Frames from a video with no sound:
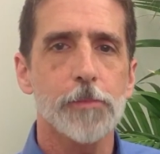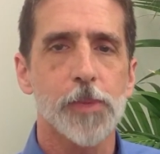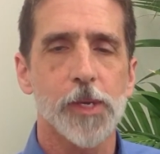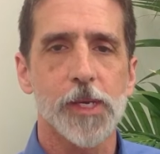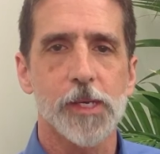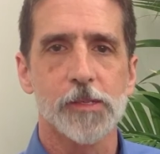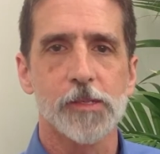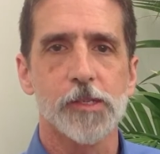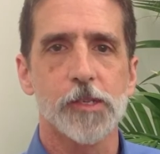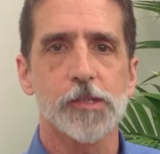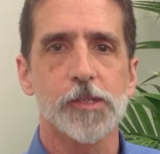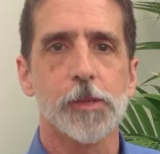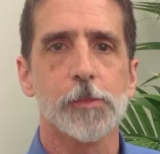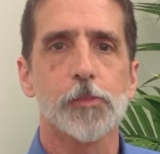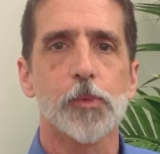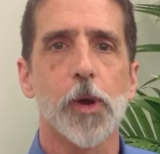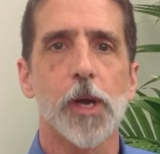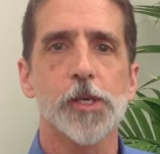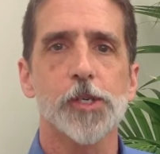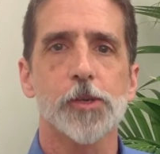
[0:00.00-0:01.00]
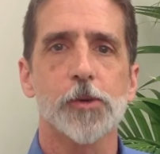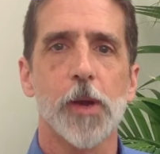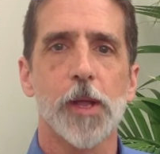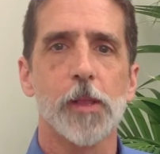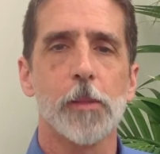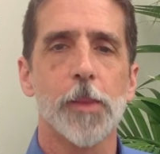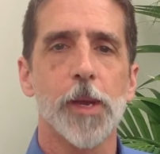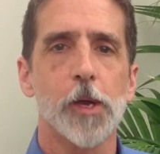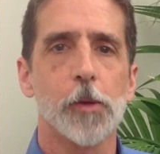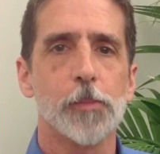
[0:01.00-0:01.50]
but consistent pressure on
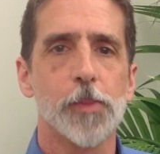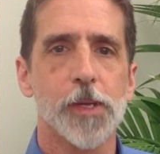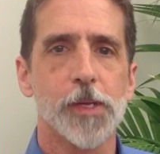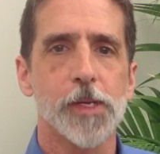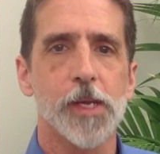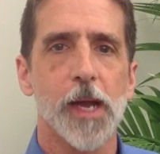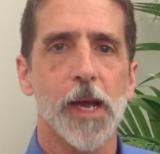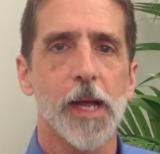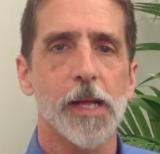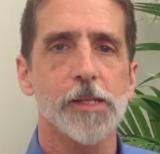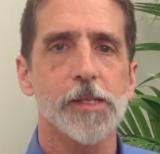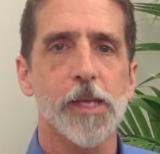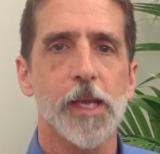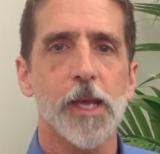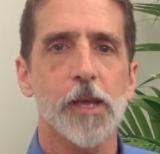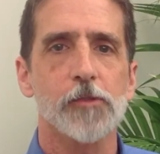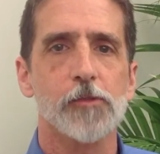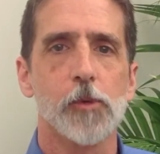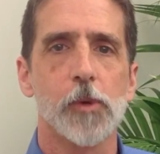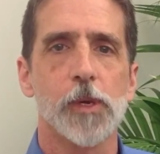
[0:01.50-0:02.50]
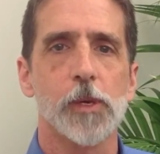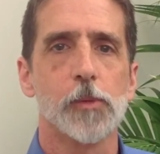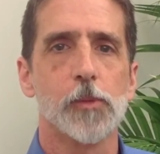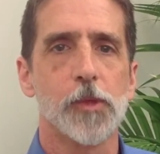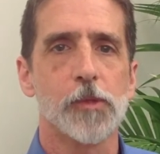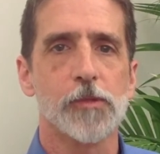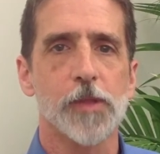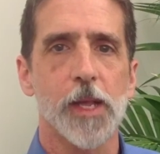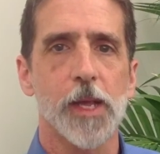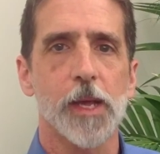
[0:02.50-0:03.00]
the male pin contact so it can
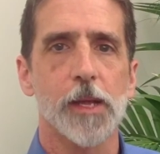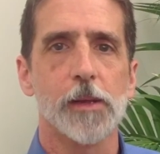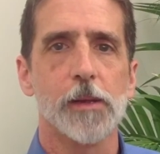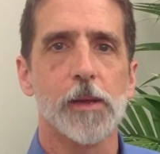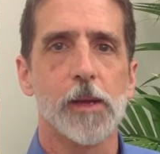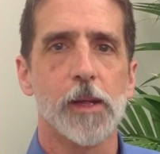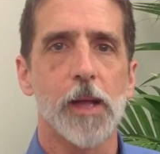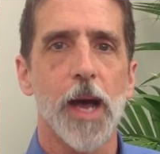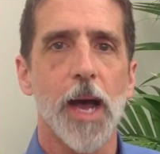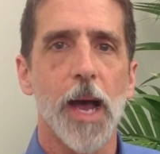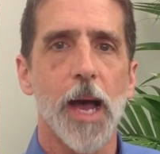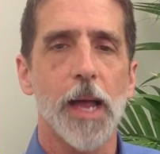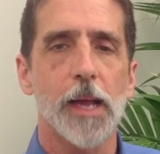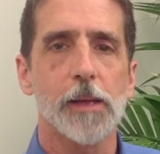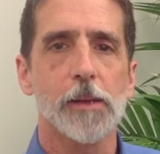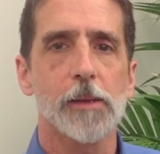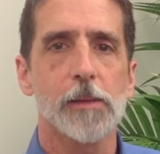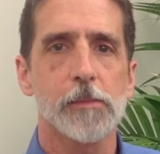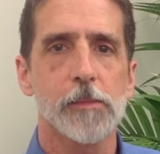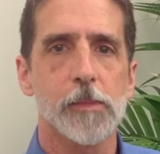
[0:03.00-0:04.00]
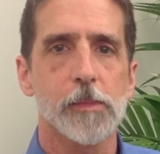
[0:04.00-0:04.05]
withstand a high